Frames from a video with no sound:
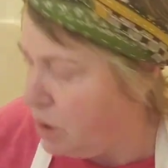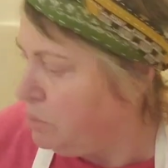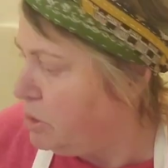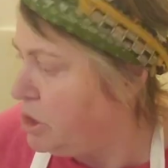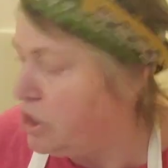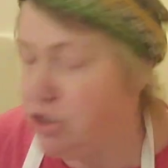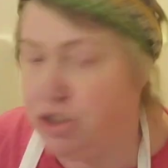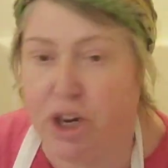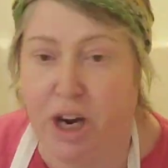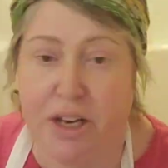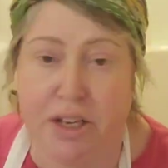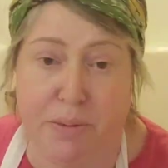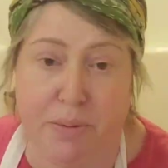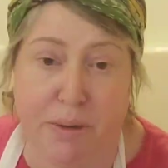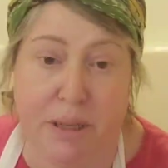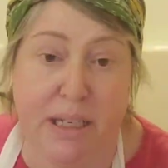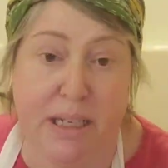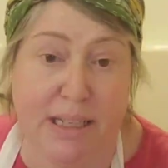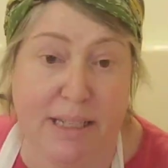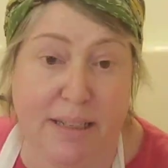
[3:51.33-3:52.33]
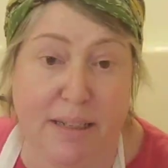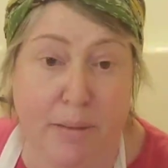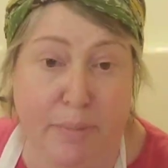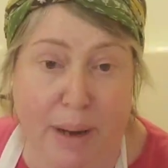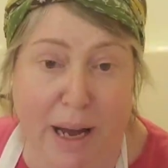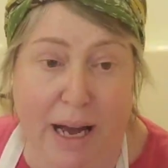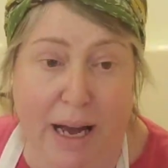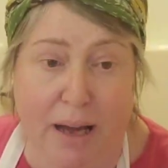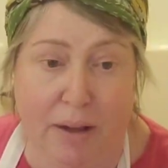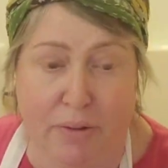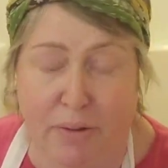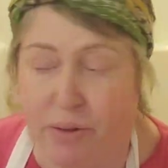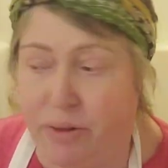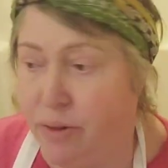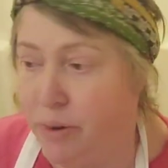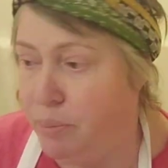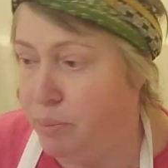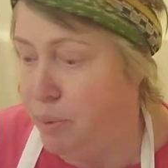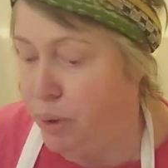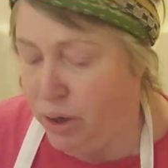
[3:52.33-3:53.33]
i'm gonna try doing this in the bath
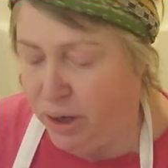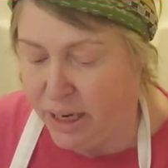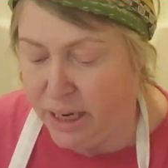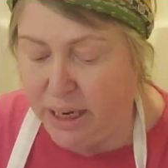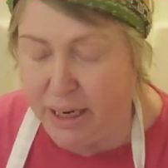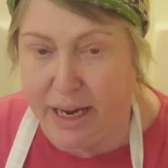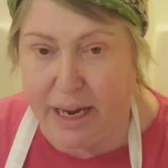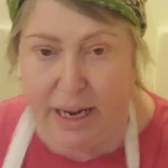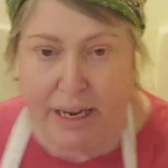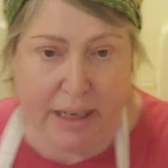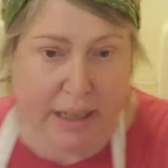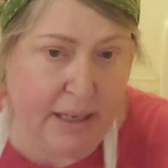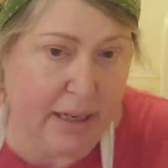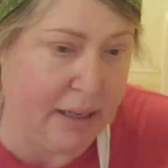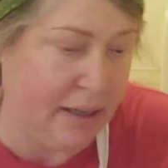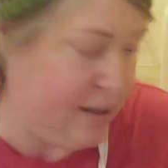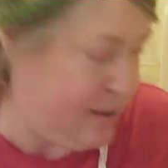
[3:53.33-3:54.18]
but in a